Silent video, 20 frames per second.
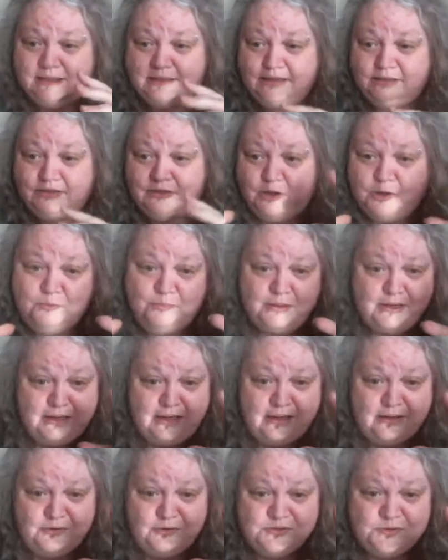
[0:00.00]
that
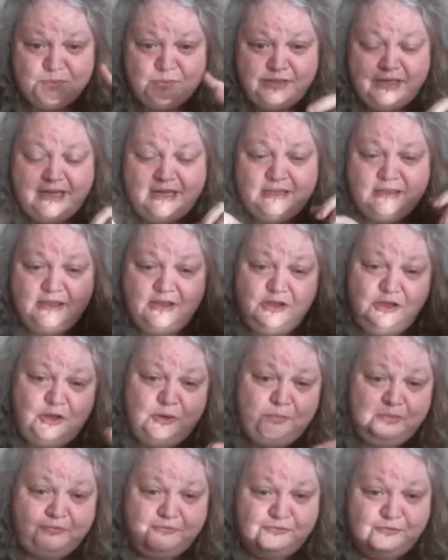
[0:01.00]
nobody else will eat that
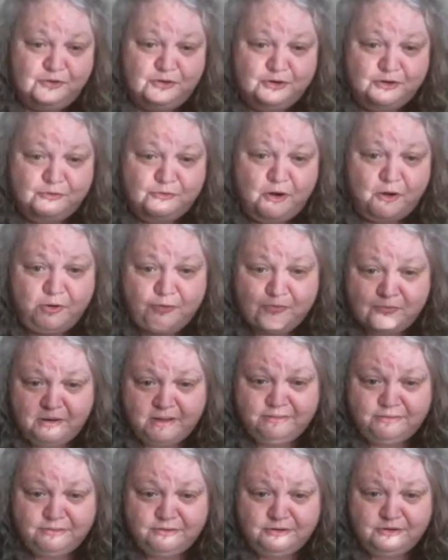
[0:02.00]
you'd prefer to grow
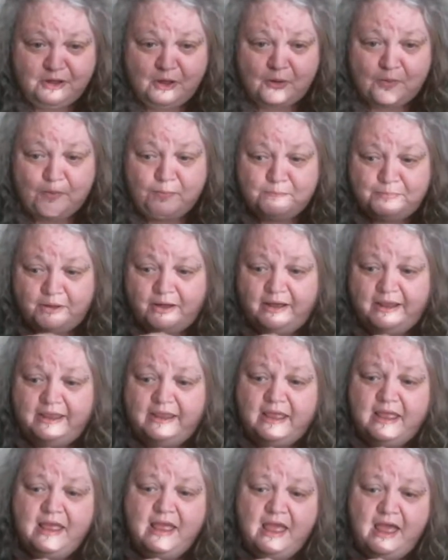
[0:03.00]
rather than go and buy.